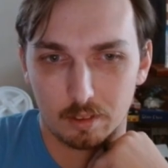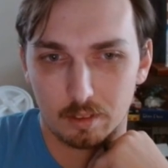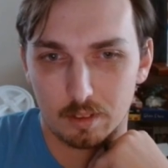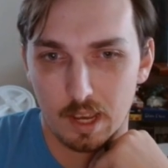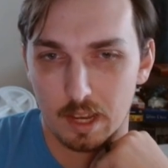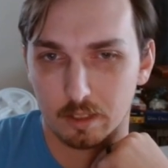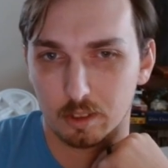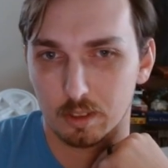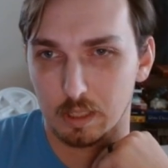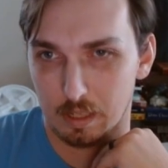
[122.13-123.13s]

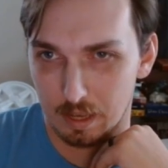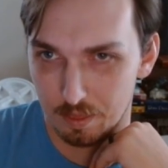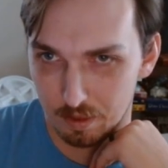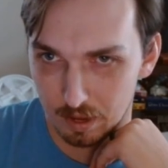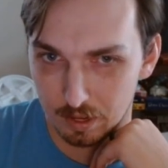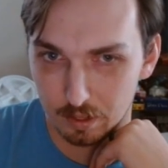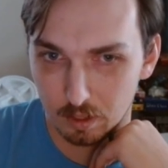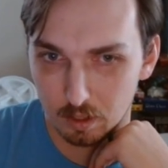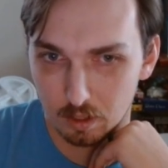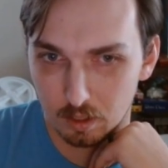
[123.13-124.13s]
takes, and then
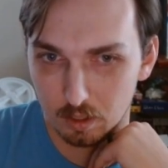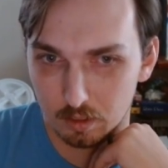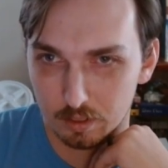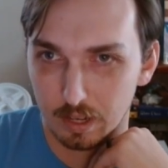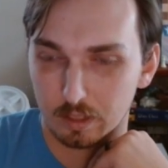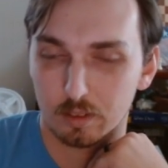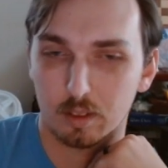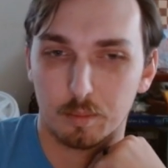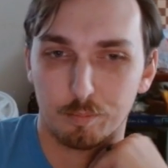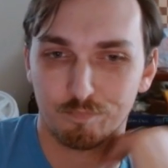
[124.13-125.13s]
takes.
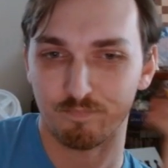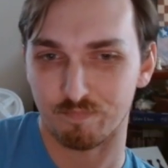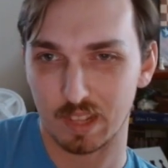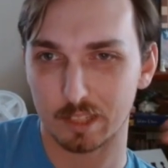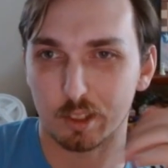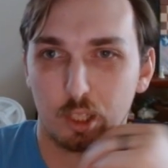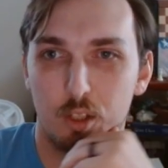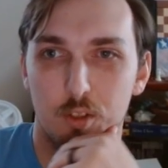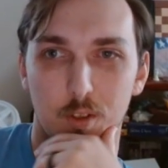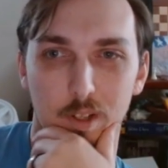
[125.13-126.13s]
That's the
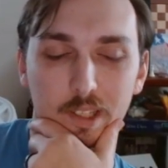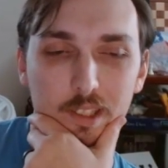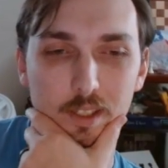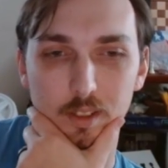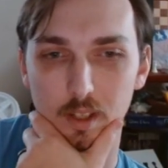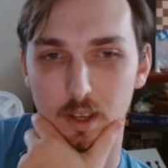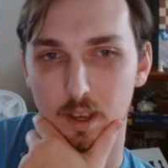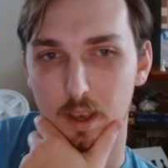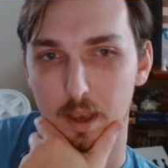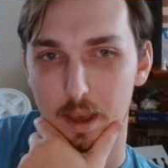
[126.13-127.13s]
concern, at least.
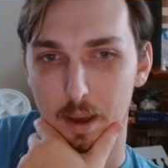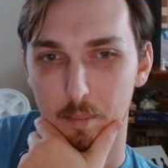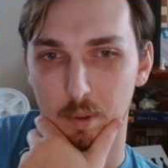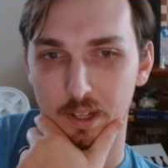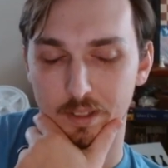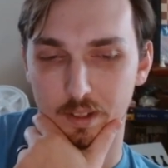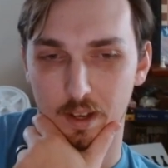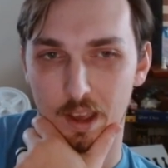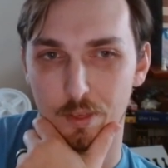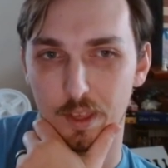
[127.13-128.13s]
But
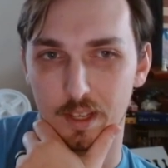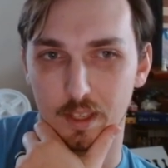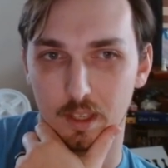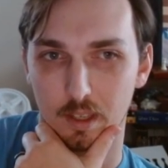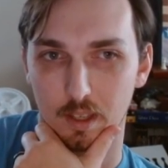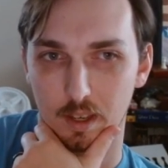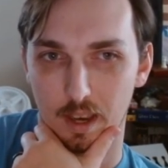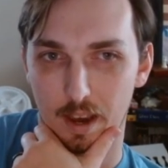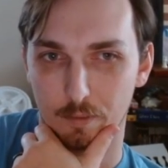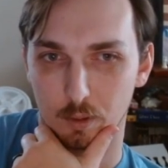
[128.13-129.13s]
I think
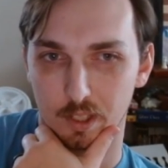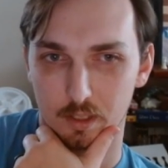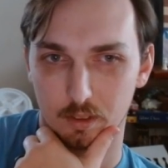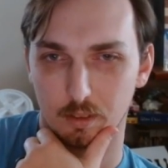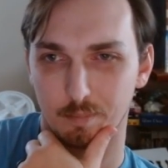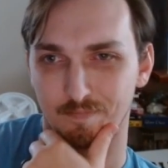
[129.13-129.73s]
after this,